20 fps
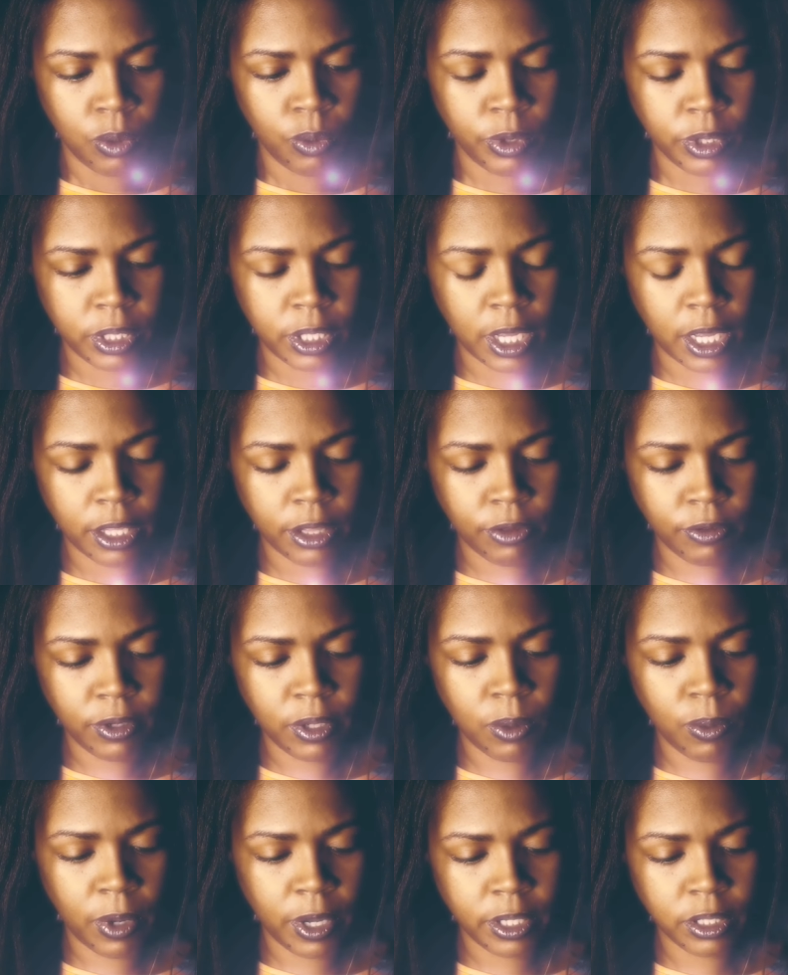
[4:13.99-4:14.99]
with that
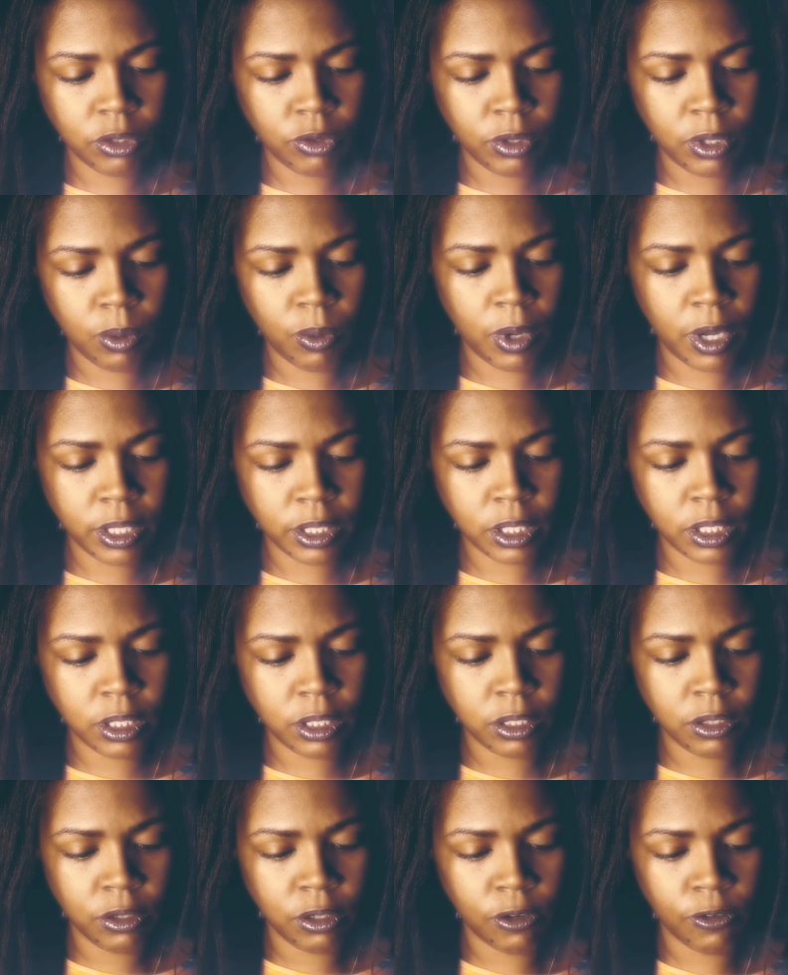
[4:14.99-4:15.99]
three of wands three of wands
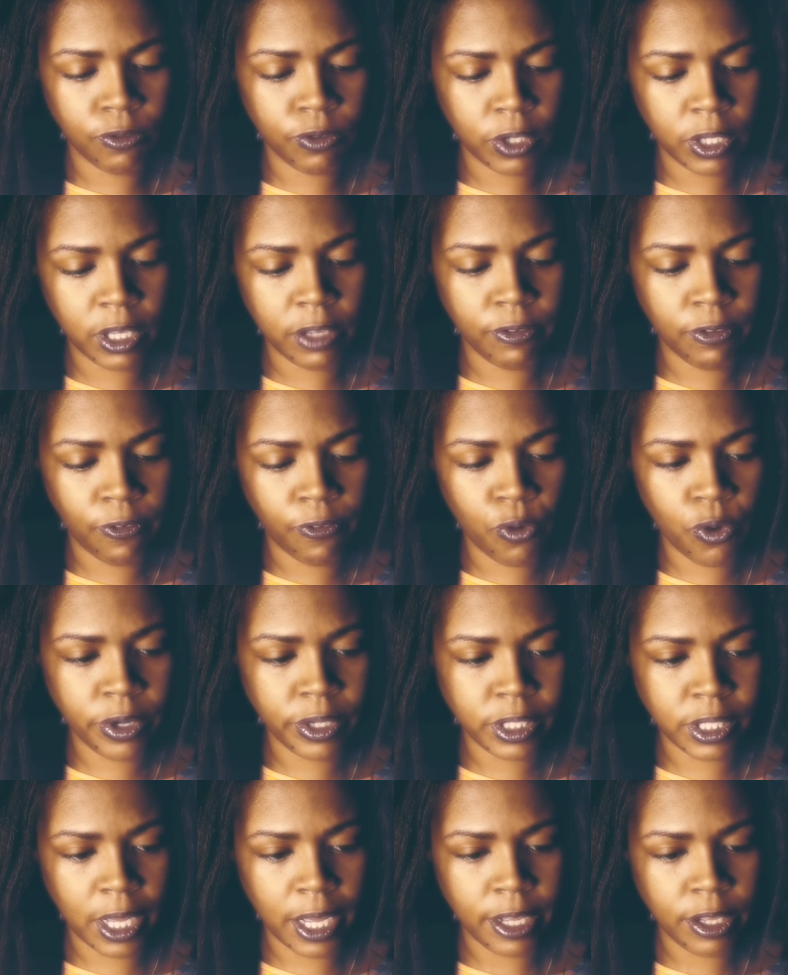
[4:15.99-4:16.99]
is you know the gift of
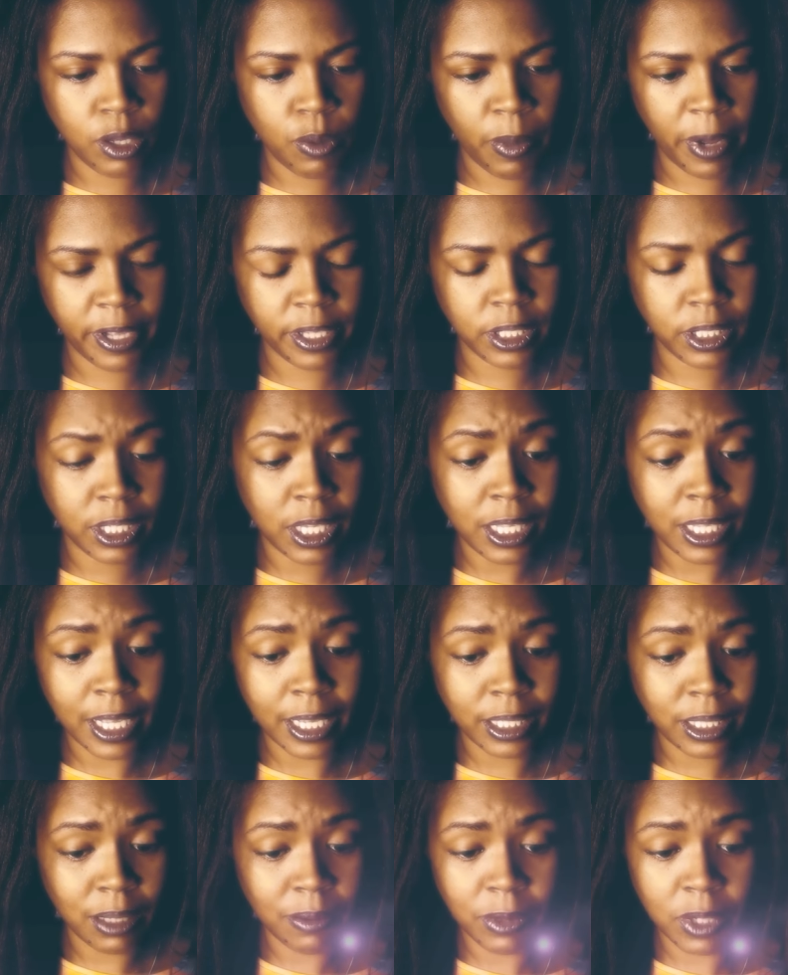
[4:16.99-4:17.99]
foresight you might see
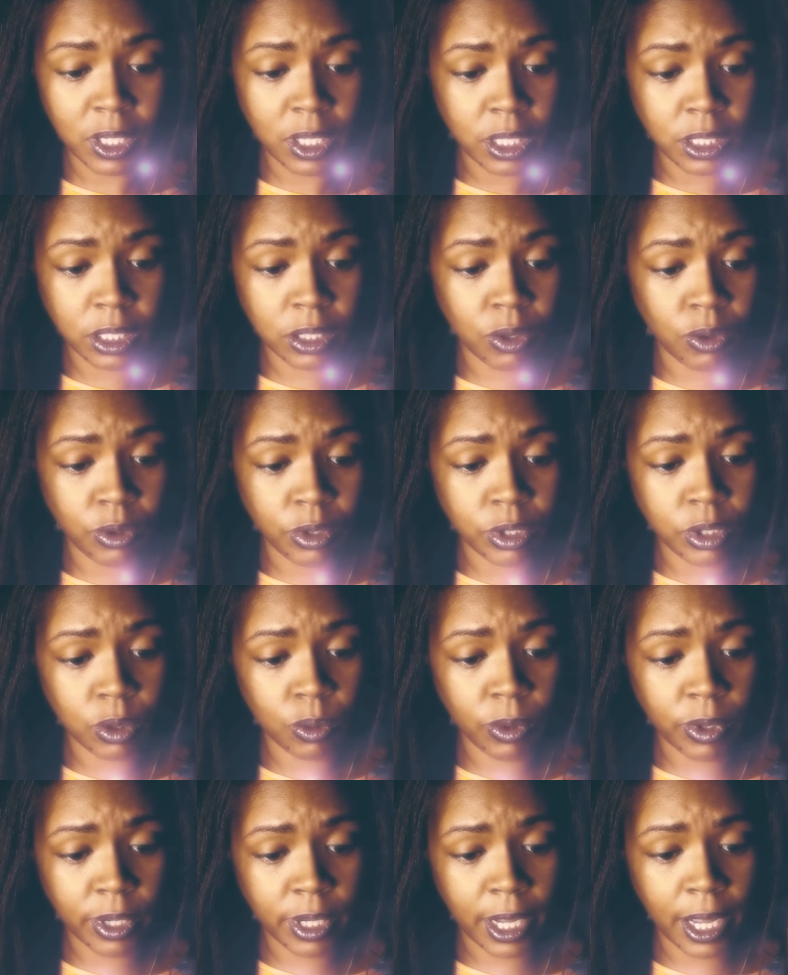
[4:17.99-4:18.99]
that something isn't going to
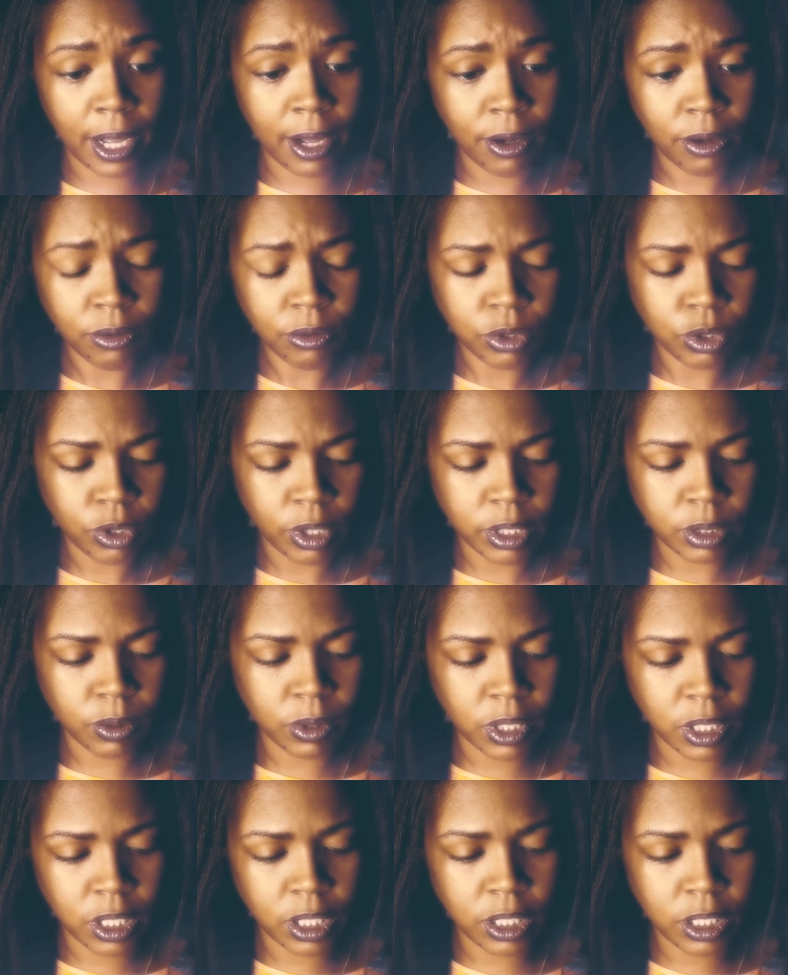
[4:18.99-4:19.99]
work out trust
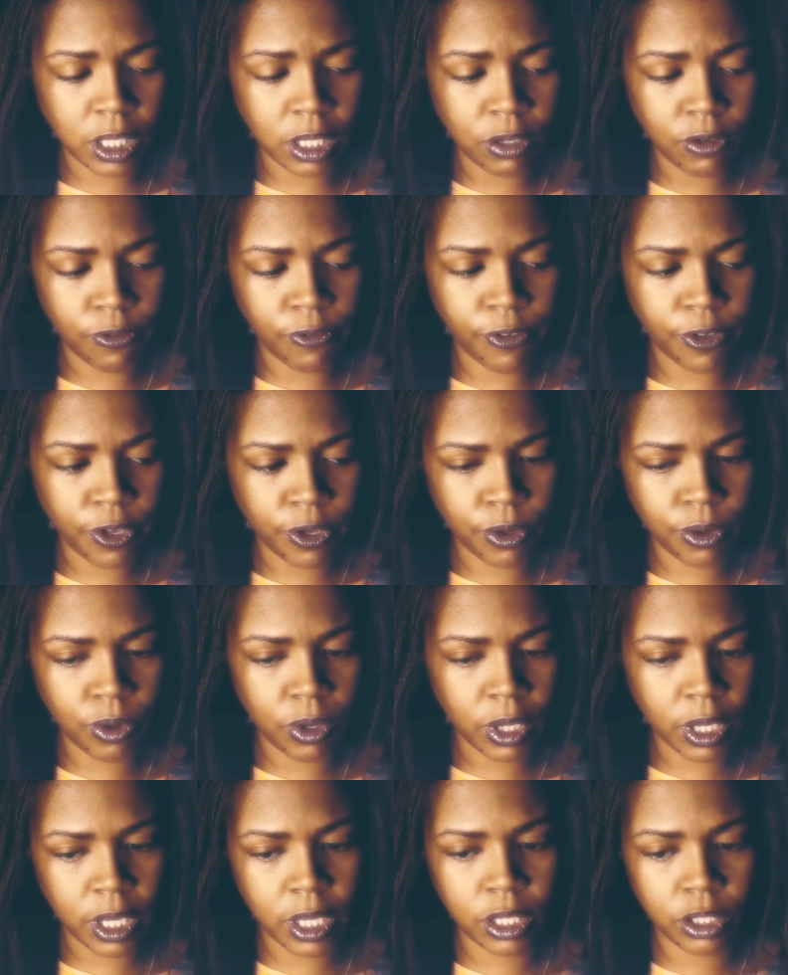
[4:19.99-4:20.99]
what it is that you feel
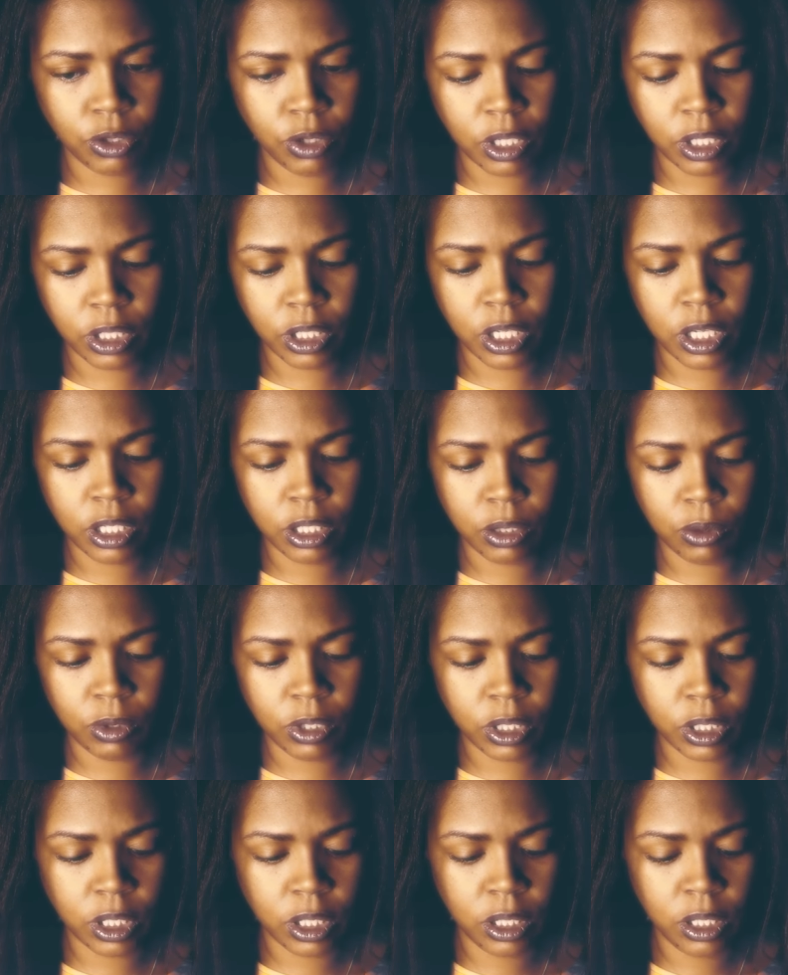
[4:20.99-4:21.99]
Again, trust your
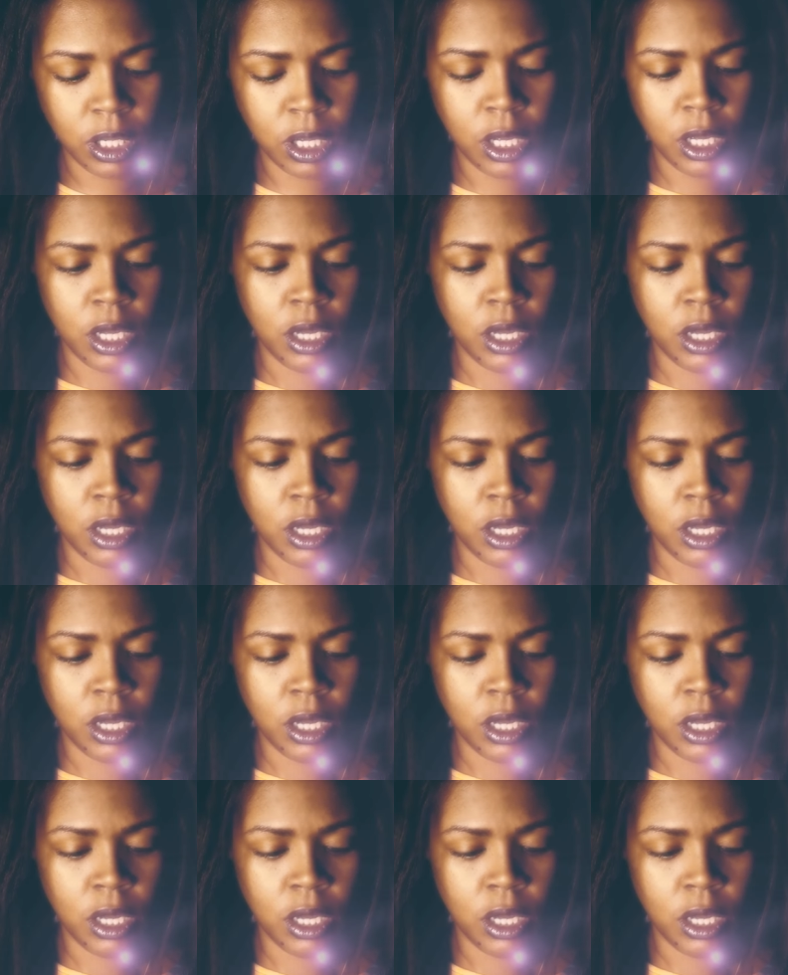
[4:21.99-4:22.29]
intuition